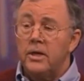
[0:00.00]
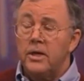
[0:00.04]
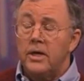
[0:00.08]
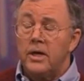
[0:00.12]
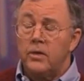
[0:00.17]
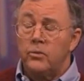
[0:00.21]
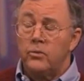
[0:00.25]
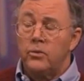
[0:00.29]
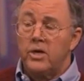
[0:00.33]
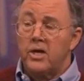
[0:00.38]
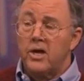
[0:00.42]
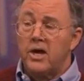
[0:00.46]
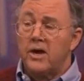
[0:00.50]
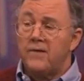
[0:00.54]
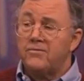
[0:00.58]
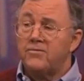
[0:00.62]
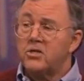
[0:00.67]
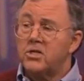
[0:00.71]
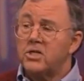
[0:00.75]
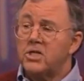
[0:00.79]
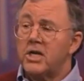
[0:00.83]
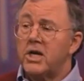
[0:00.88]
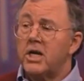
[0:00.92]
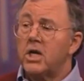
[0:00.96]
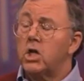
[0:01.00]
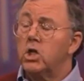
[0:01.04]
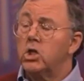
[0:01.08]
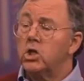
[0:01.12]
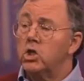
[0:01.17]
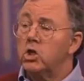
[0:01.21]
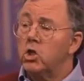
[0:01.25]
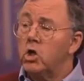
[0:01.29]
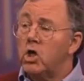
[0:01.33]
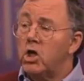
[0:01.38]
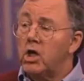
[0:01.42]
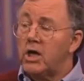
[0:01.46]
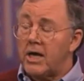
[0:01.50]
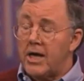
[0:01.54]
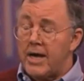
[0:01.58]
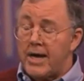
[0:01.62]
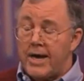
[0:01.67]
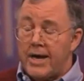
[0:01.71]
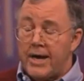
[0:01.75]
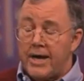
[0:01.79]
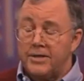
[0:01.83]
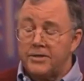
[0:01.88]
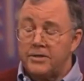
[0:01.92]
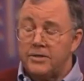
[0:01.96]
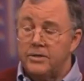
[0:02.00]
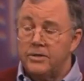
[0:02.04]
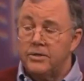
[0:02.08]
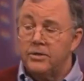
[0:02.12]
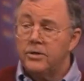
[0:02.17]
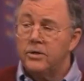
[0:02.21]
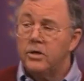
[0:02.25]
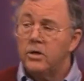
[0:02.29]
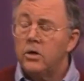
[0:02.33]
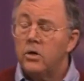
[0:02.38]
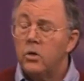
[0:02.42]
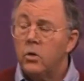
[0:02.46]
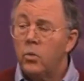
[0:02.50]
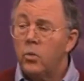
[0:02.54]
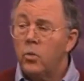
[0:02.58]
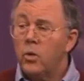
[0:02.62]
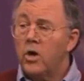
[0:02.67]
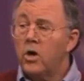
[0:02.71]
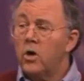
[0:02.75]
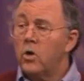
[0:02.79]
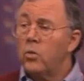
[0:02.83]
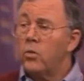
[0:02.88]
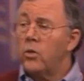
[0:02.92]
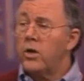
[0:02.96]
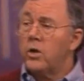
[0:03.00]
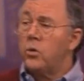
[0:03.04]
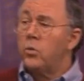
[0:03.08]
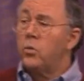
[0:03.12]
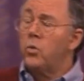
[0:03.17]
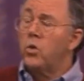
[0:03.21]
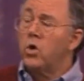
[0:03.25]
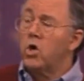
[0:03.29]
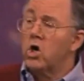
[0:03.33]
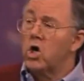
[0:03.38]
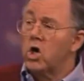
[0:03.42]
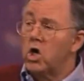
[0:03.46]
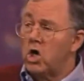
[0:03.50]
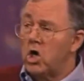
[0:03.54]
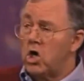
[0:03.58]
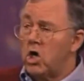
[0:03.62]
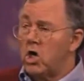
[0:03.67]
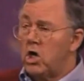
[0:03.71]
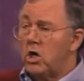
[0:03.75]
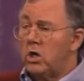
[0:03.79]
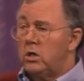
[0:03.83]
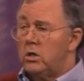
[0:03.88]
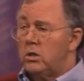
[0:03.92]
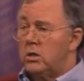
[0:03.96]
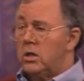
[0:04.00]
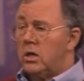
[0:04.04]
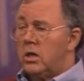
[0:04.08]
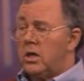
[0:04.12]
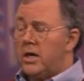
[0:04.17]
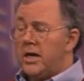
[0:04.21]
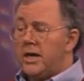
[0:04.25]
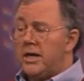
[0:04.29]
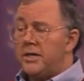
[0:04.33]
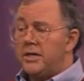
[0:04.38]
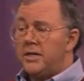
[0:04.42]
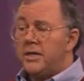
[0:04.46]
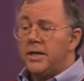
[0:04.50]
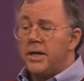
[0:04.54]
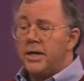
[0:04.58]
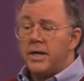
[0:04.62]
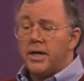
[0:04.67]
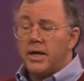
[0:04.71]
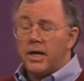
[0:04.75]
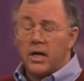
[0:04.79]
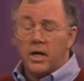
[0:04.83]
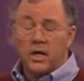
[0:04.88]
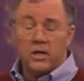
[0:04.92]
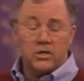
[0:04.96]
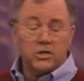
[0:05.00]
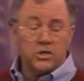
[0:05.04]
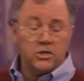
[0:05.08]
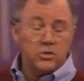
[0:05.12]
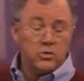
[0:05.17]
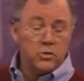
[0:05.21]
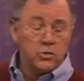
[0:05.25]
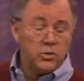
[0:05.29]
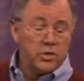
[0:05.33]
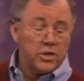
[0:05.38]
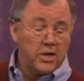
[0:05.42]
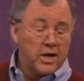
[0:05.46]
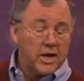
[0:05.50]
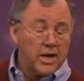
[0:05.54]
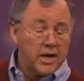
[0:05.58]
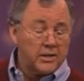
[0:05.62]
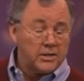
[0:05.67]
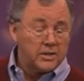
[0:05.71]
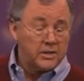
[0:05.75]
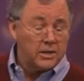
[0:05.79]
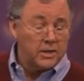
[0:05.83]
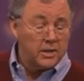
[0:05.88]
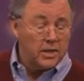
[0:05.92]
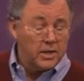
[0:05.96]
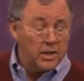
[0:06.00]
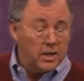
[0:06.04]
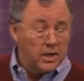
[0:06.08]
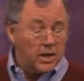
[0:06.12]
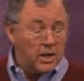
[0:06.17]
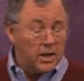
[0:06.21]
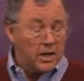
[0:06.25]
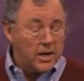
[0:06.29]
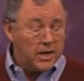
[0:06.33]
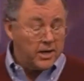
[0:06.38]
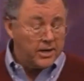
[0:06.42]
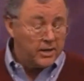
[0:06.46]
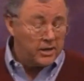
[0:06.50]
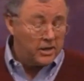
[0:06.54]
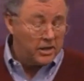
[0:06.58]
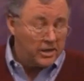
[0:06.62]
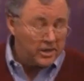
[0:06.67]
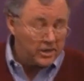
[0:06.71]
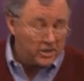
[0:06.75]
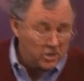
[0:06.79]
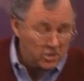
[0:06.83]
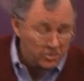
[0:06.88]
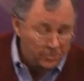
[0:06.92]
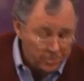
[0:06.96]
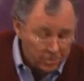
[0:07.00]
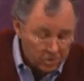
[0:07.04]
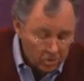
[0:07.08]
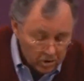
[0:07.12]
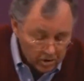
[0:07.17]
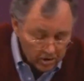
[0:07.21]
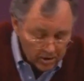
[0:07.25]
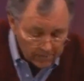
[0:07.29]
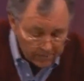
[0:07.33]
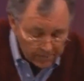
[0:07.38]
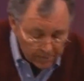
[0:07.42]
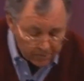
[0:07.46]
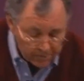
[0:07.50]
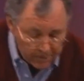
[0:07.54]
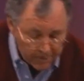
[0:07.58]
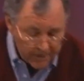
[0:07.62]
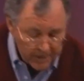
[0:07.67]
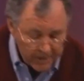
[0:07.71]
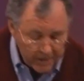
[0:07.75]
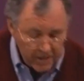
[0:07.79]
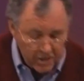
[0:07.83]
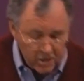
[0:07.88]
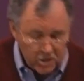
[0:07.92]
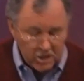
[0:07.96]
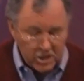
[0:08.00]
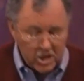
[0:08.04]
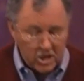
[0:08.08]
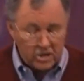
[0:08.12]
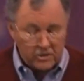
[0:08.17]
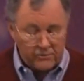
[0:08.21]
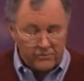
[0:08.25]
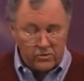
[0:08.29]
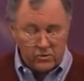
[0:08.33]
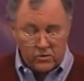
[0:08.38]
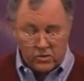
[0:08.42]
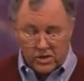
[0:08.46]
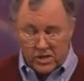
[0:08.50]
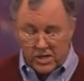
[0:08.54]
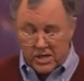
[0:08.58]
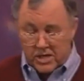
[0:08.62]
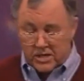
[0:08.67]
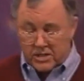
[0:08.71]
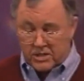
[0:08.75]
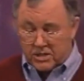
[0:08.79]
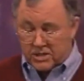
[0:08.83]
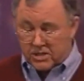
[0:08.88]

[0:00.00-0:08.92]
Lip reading: and we have to take a look at where we were, all right? And to do that, I'd like to pull up a page out of your case